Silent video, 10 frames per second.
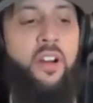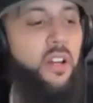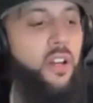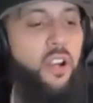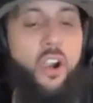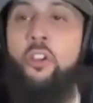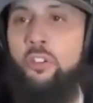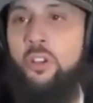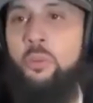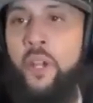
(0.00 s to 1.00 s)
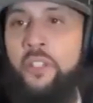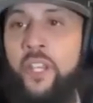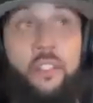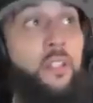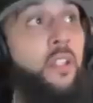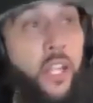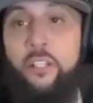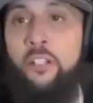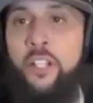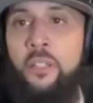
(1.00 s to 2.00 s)
oh, you're up by 10, and you look
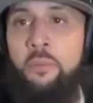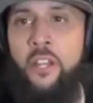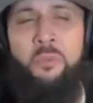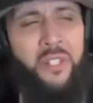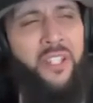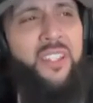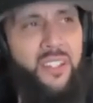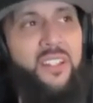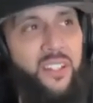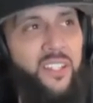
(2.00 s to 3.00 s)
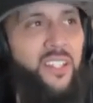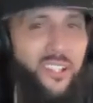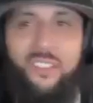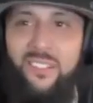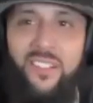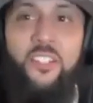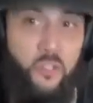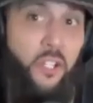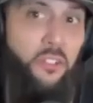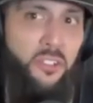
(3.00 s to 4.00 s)
at the batter and be like, strikes a
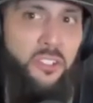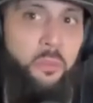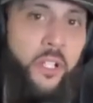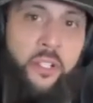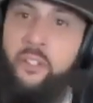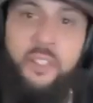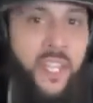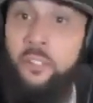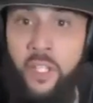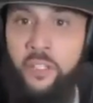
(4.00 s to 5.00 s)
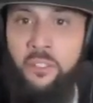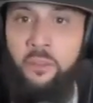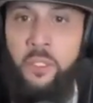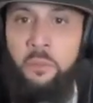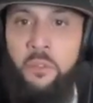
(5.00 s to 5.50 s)
little bigger. You can't do that to these people.